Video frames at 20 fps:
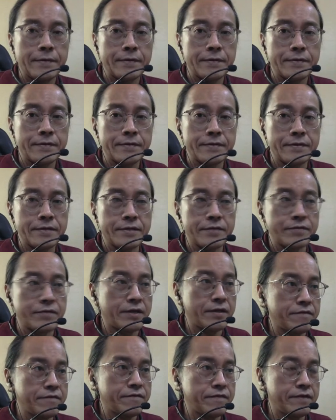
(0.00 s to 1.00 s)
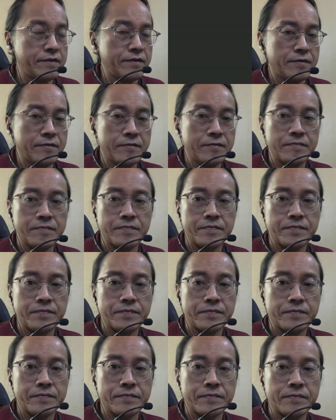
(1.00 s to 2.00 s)
Okay, then I'll have a
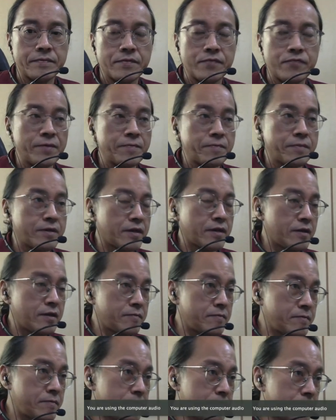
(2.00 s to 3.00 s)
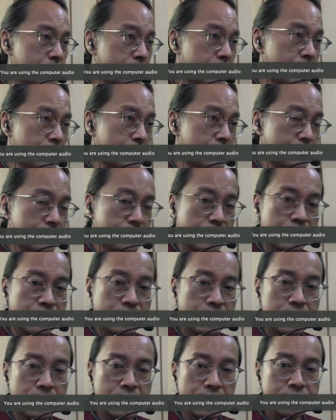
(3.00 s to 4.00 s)
webcam visual of
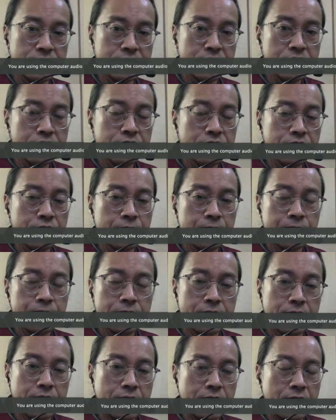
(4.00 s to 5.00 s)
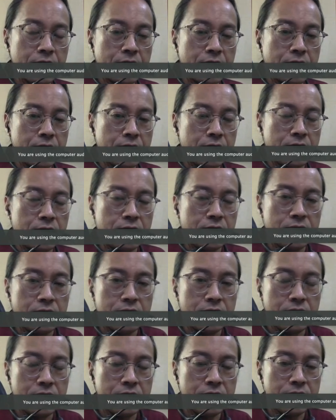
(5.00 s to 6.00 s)
myself.
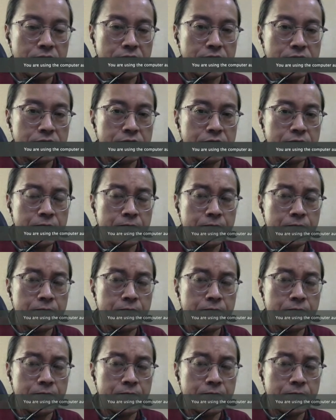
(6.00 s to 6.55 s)
And